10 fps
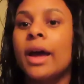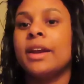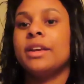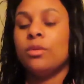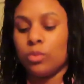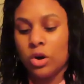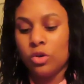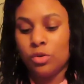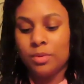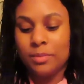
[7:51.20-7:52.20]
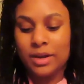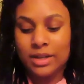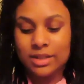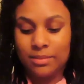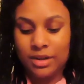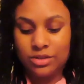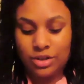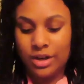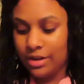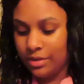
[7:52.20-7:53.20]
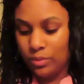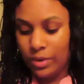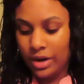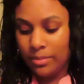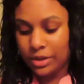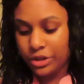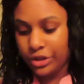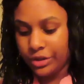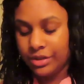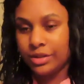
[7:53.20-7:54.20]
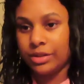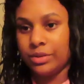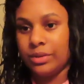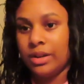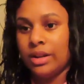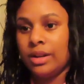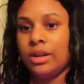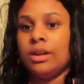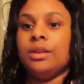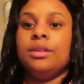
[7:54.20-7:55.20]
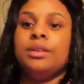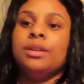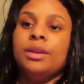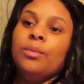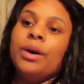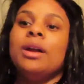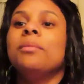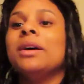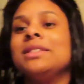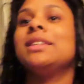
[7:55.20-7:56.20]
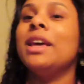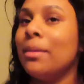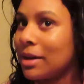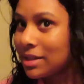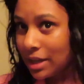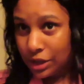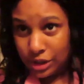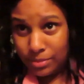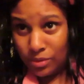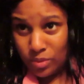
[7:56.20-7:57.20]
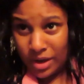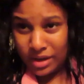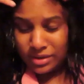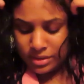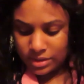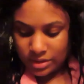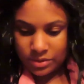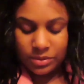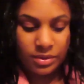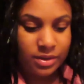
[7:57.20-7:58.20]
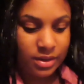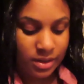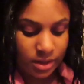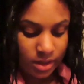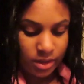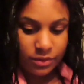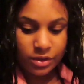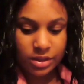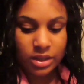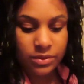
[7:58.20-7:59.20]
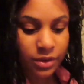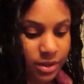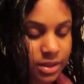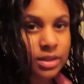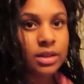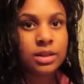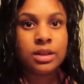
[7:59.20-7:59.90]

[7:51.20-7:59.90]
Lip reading: had to get a robe because I'm not trying to wet up my shirt, so it wet up my skin and my skin just be wet. So first things first